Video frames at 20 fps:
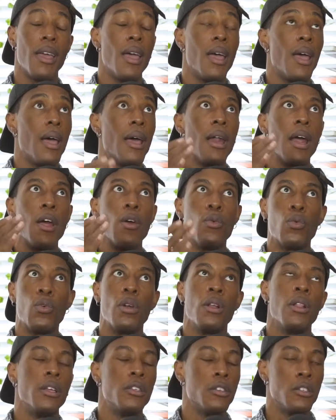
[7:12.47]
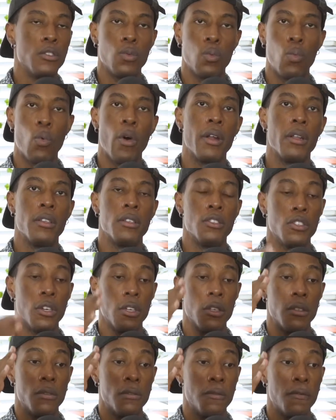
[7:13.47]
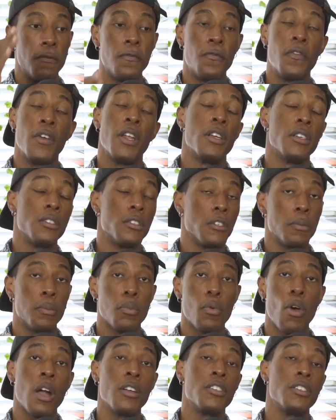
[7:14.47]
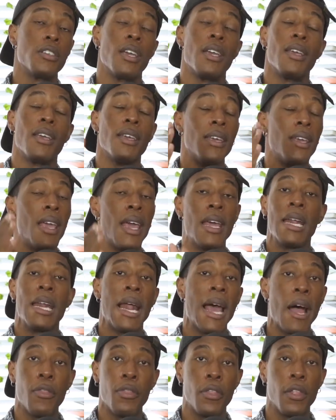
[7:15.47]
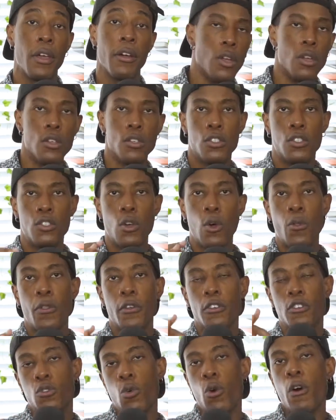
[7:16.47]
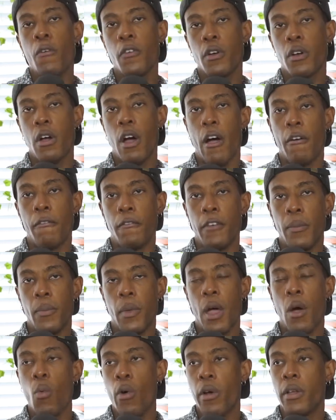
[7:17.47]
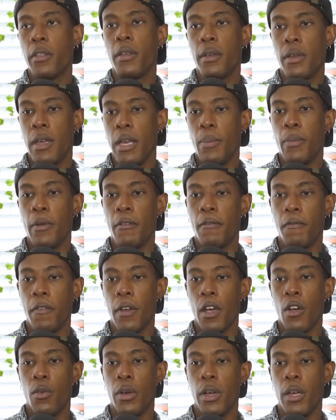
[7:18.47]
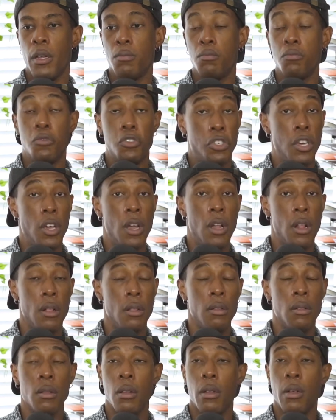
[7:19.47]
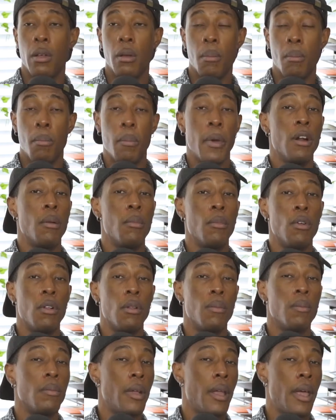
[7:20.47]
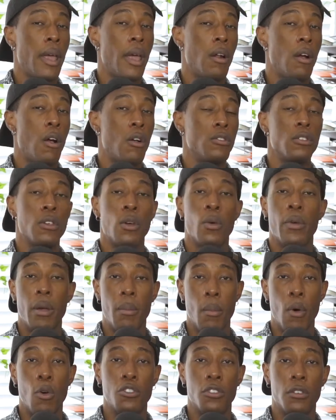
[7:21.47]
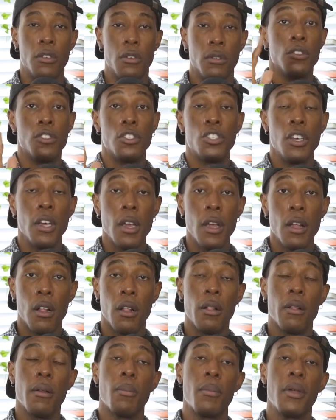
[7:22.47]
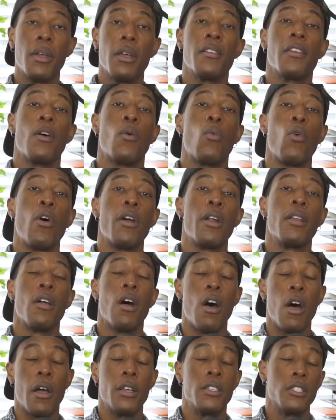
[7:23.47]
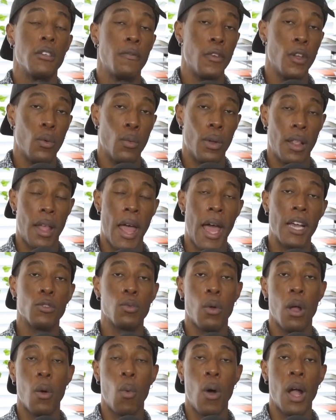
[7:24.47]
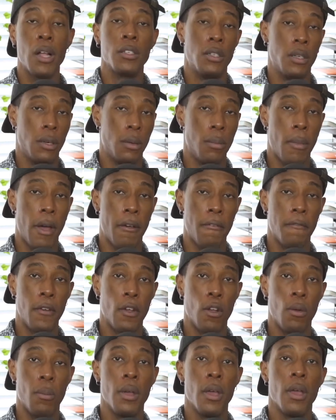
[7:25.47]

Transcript: And I really just wanted to just finish this project and get it out there. So the score for Coffee, I wanted to keep it very chill, minimal, and also emotional. Chill because I wanted the audience to feel relaxed while watching my film.